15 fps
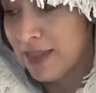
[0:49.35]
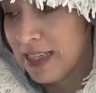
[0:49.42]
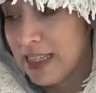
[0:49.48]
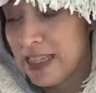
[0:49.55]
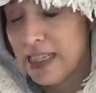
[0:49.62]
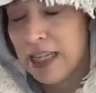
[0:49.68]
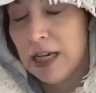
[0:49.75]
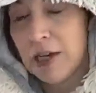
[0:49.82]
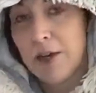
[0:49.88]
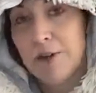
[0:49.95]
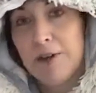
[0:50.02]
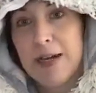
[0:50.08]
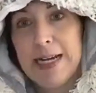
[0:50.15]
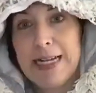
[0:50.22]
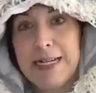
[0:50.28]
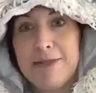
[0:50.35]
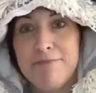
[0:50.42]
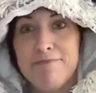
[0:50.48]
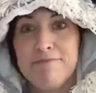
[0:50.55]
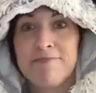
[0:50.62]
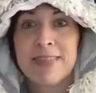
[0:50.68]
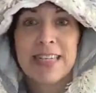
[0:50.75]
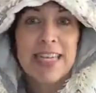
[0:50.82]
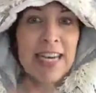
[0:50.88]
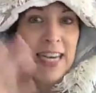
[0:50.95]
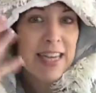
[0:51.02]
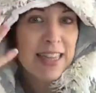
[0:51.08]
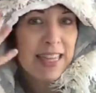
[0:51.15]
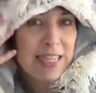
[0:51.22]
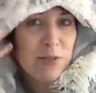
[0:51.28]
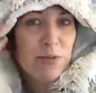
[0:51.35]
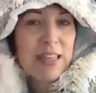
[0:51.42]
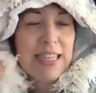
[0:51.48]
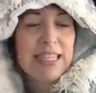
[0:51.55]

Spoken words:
So that's what